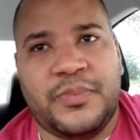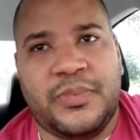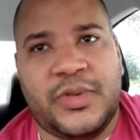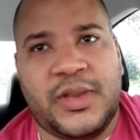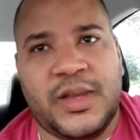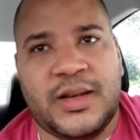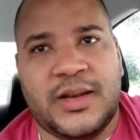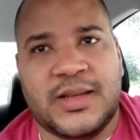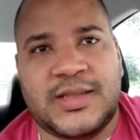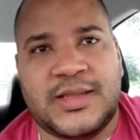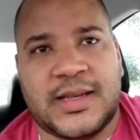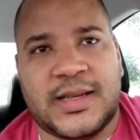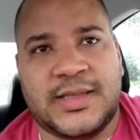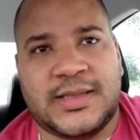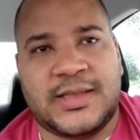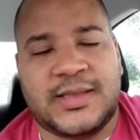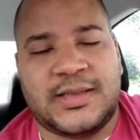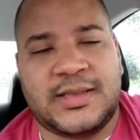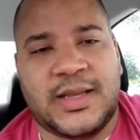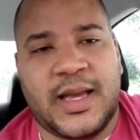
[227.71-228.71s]

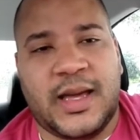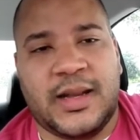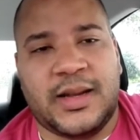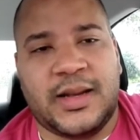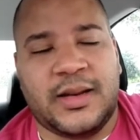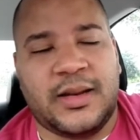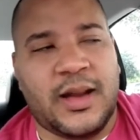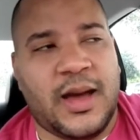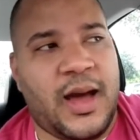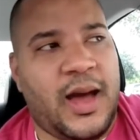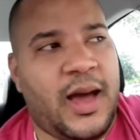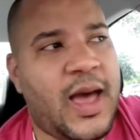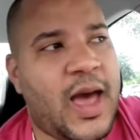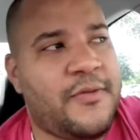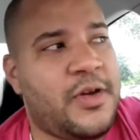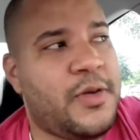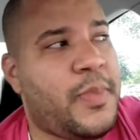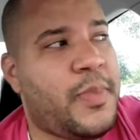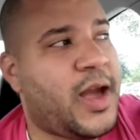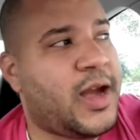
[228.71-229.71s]
But,
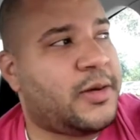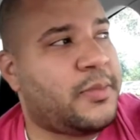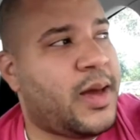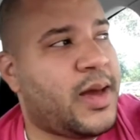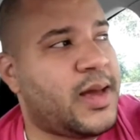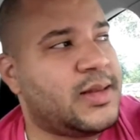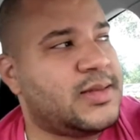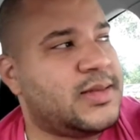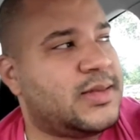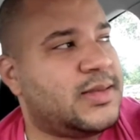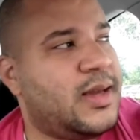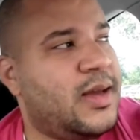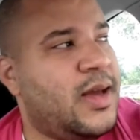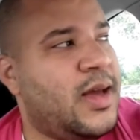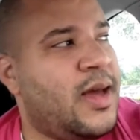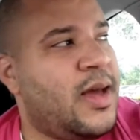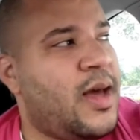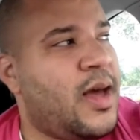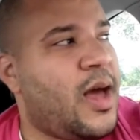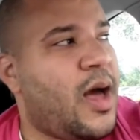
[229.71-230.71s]
we brought him home
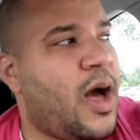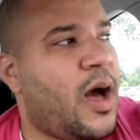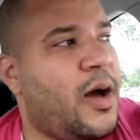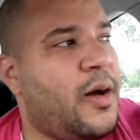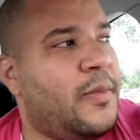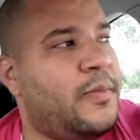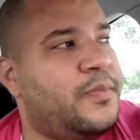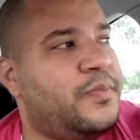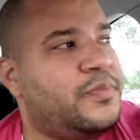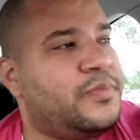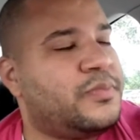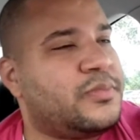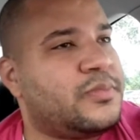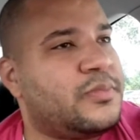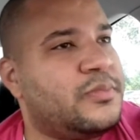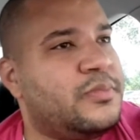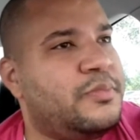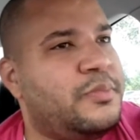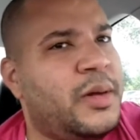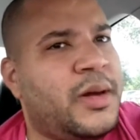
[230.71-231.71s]
from the hospital, thought
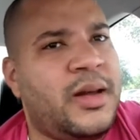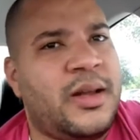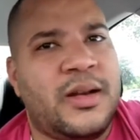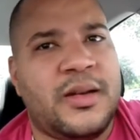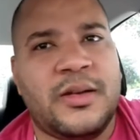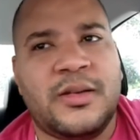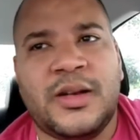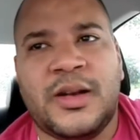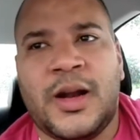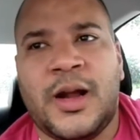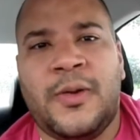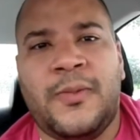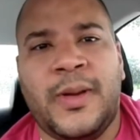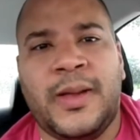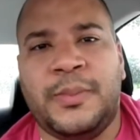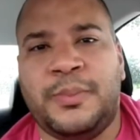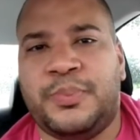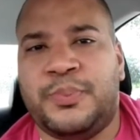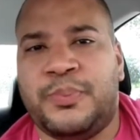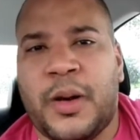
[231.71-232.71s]
he was getting better.
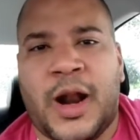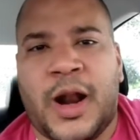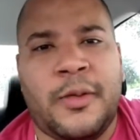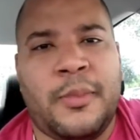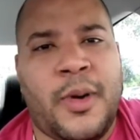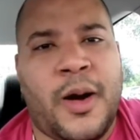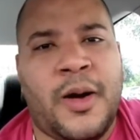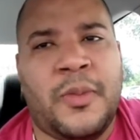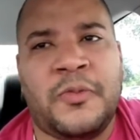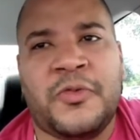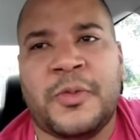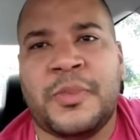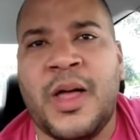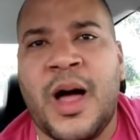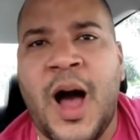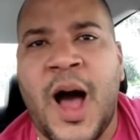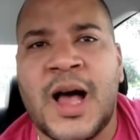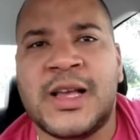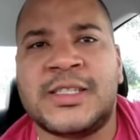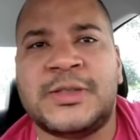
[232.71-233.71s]

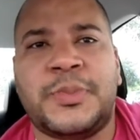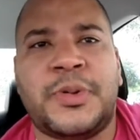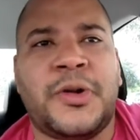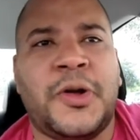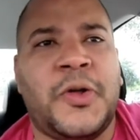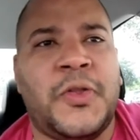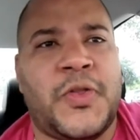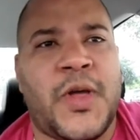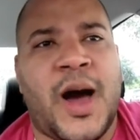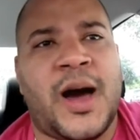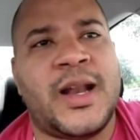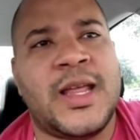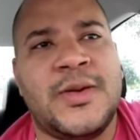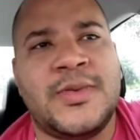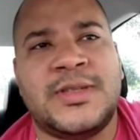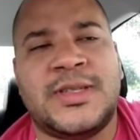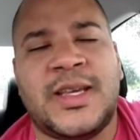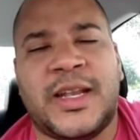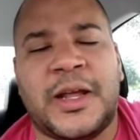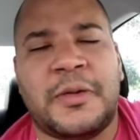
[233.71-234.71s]
He got a doctor's
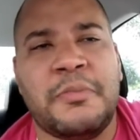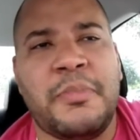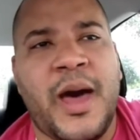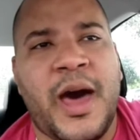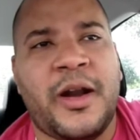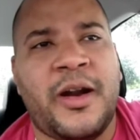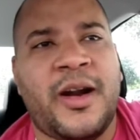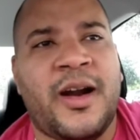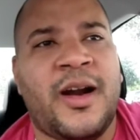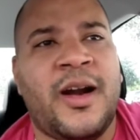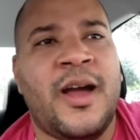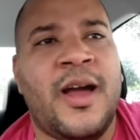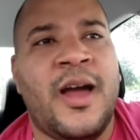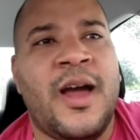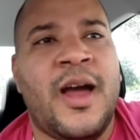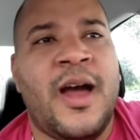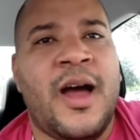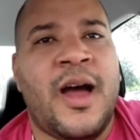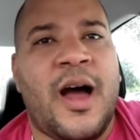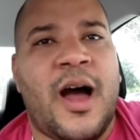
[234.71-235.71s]
appointment on
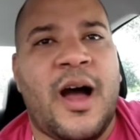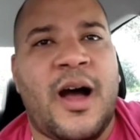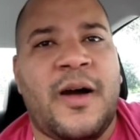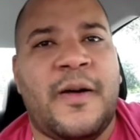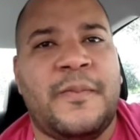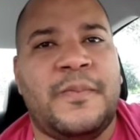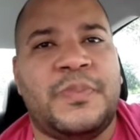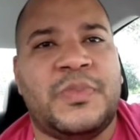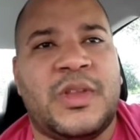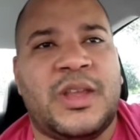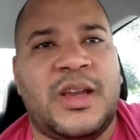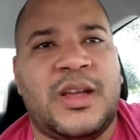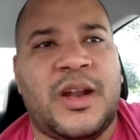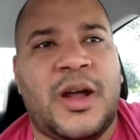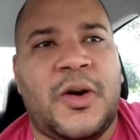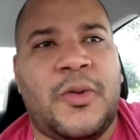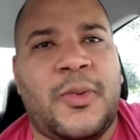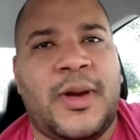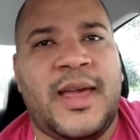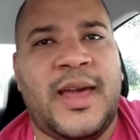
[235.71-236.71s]
Friday.
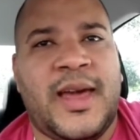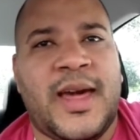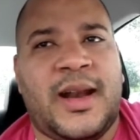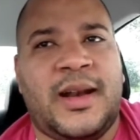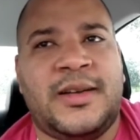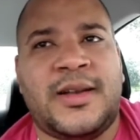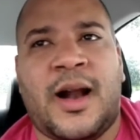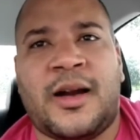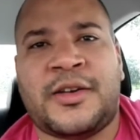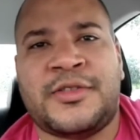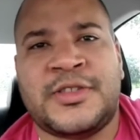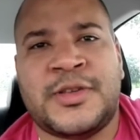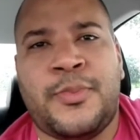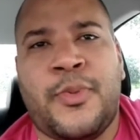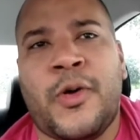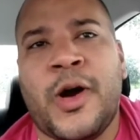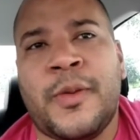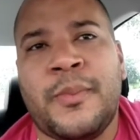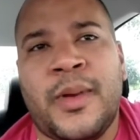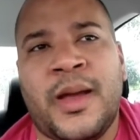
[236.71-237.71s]
We got him out on
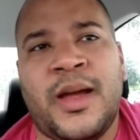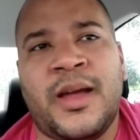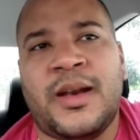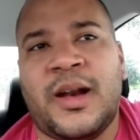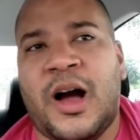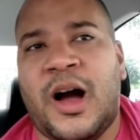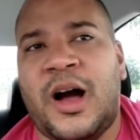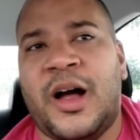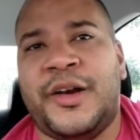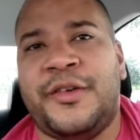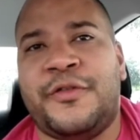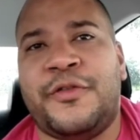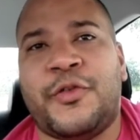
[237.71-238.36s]
Wednesday night.